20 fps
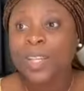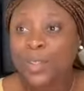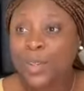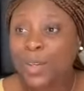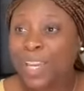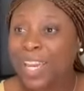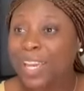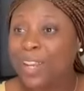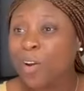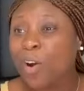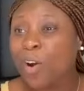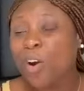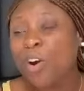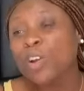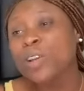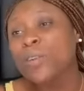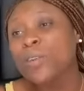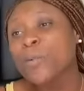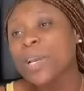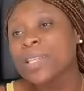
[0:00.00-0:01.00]
you can
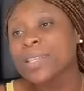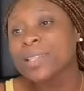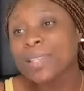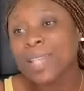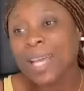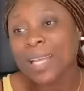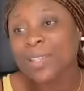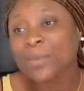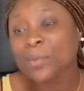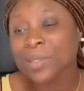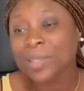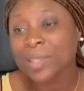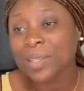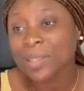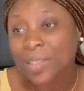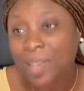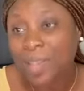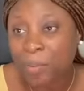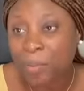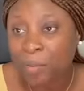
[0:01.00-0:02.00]
always start with
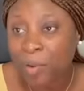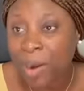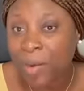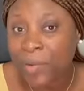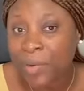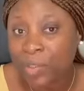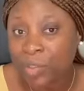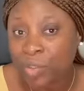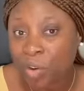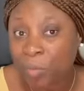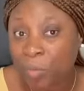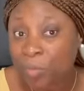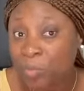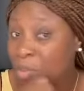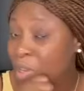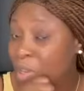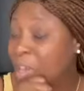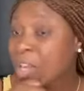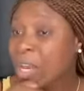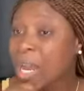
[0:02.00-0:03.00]
the temporary
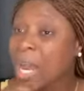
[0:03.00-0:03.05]
jobs.